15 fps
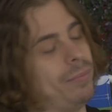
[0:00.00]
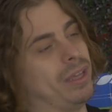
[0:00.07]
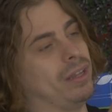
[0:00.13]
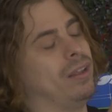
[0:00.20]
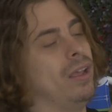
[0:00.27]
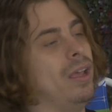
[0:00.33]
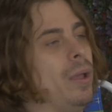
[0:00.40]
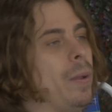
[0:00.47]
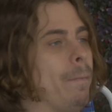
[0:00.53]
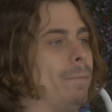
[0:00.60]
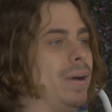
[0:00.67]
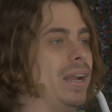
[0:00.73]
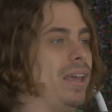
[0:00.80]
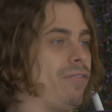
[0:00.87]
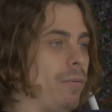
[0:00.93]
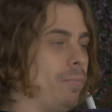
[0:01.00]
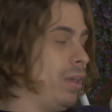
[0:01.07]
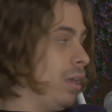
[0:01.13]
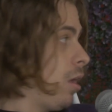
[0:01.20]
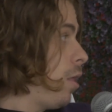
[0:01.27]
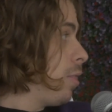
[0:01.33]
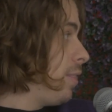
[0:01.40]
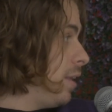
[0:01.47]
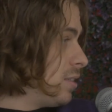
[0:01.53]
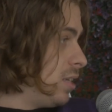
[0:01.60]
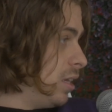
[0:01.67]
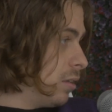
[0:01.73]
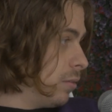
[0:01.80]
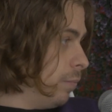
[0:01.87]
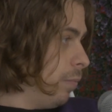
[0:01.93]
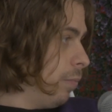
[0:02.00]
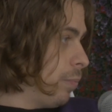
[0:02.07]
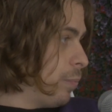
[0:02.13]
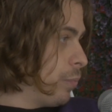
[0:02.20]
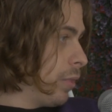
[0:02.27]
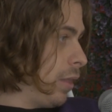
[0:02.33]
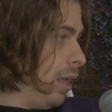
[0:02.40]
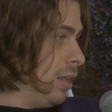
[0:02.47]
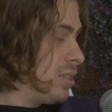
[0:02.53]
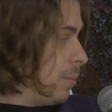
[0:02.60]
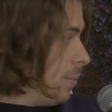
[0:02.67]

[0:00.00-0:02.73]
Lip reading: I mean? But if I'm being authentic and